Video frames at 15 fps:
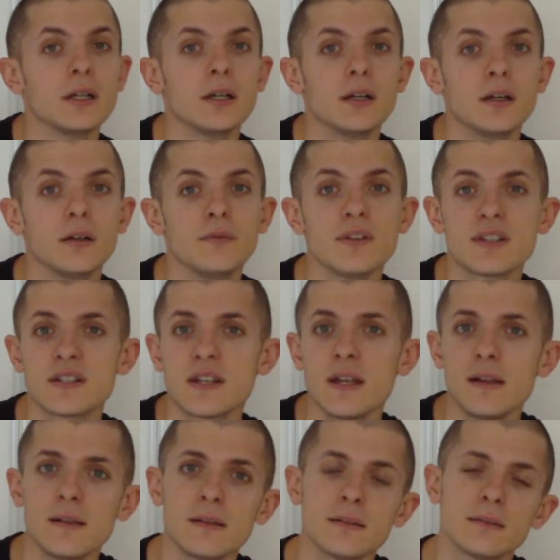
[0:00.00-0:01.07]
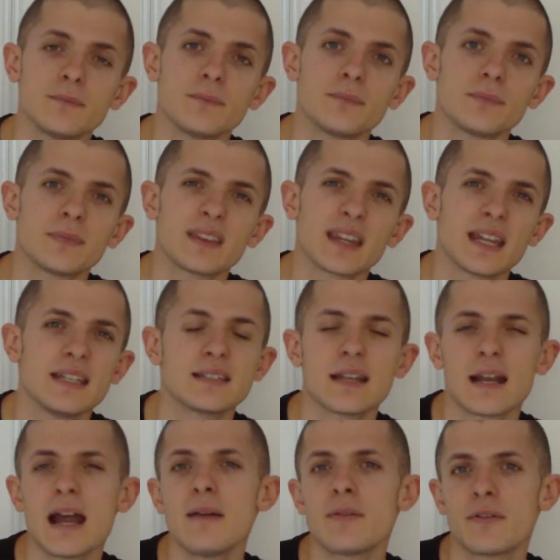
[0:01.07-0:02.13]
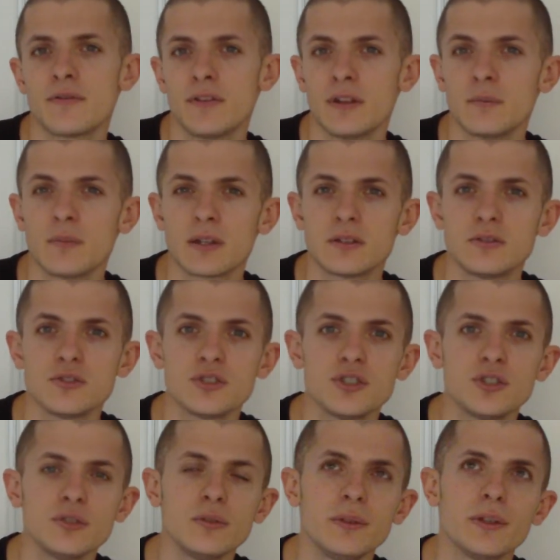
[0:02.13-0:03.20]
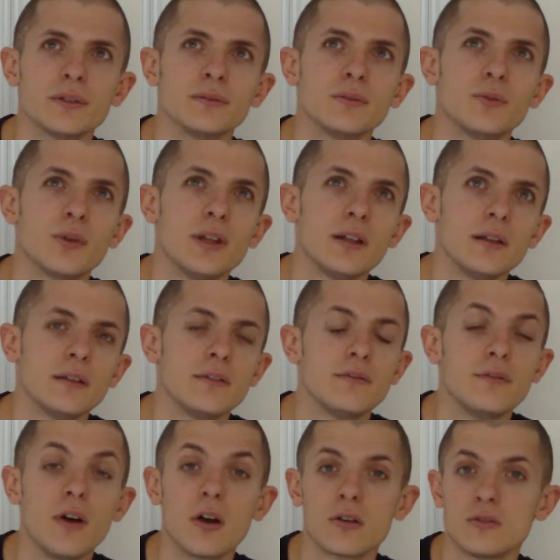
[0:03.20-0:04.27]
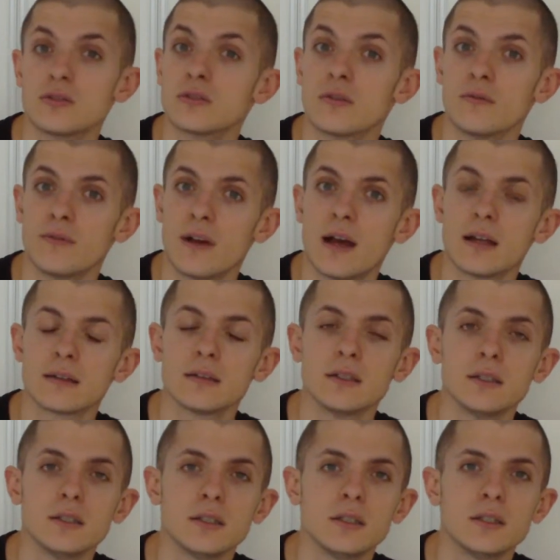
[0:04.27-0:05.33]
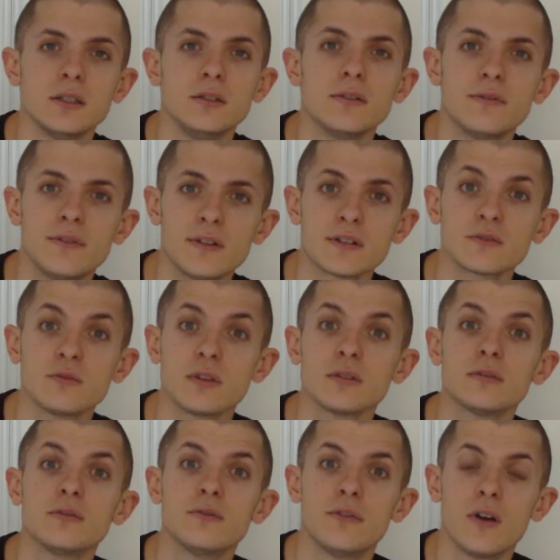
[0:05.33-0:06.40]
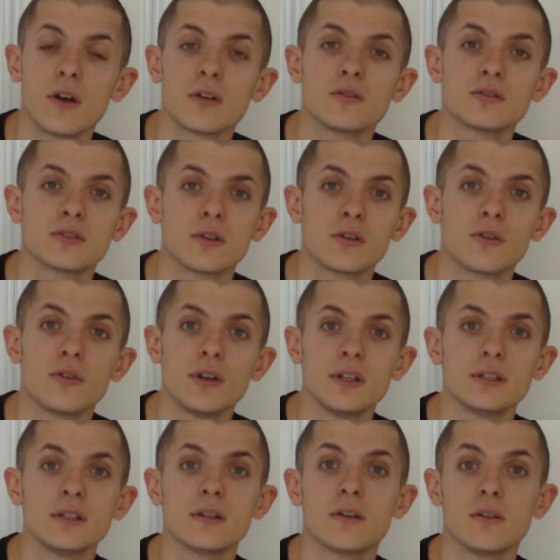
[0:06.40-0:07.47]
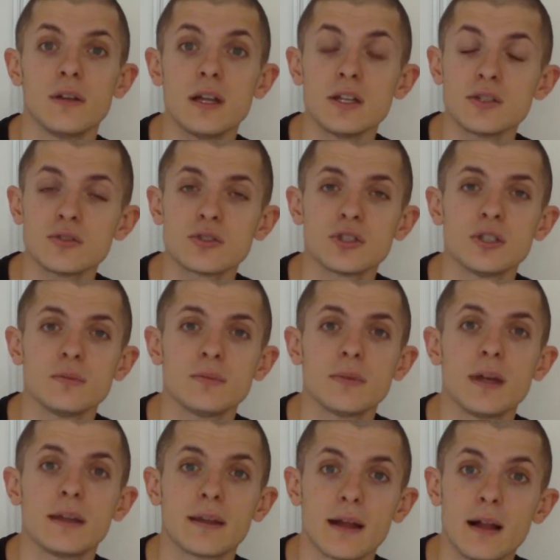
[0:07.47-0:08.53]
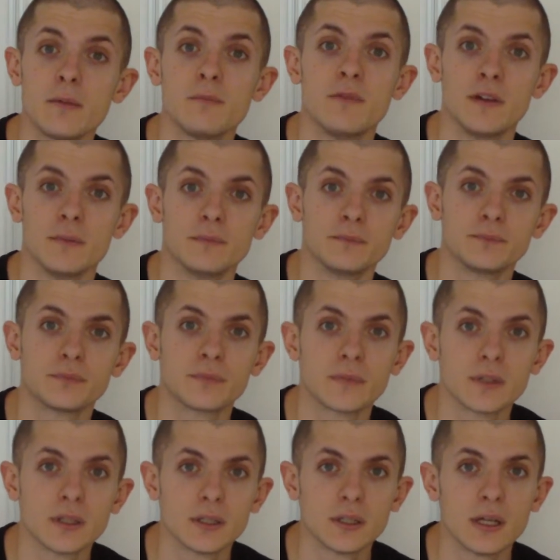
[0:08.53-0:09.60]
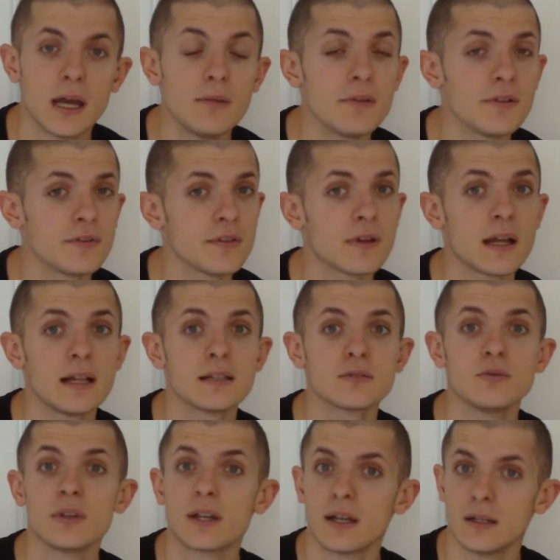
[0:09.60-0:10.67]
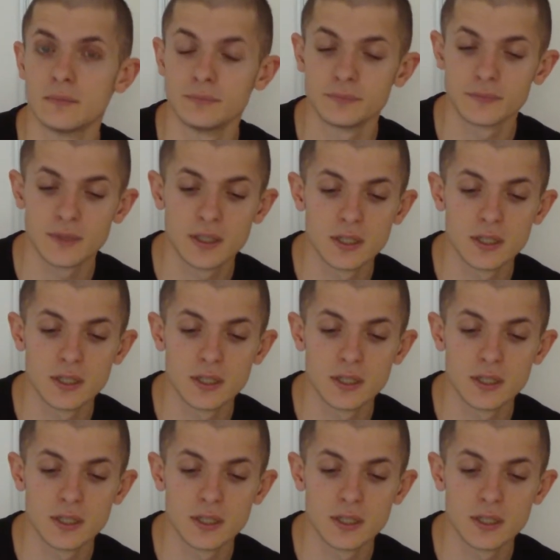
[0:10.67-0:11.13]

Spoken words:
The sale is another thing, but you shouldn't really focus on that. You first want to focus on creating a relationship and help them. Everything else will come.